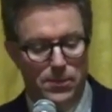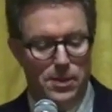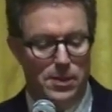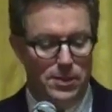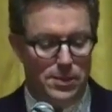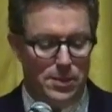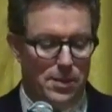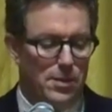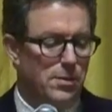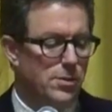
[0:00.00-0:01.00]
He is
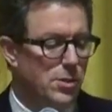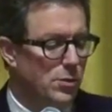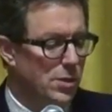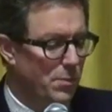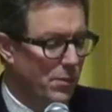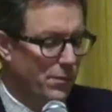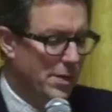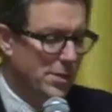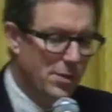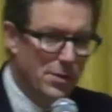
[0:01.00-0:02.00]
an associate
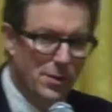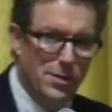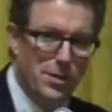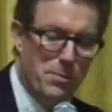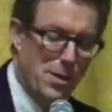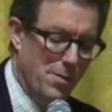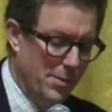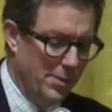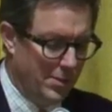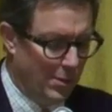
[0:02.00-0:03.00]
professor in the
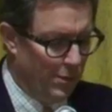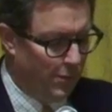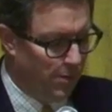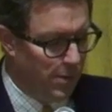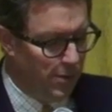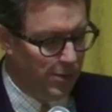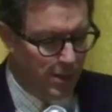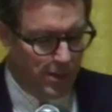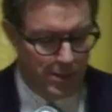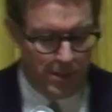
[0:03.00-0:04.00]
departments of computer
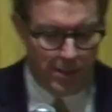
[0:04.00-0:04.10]
science and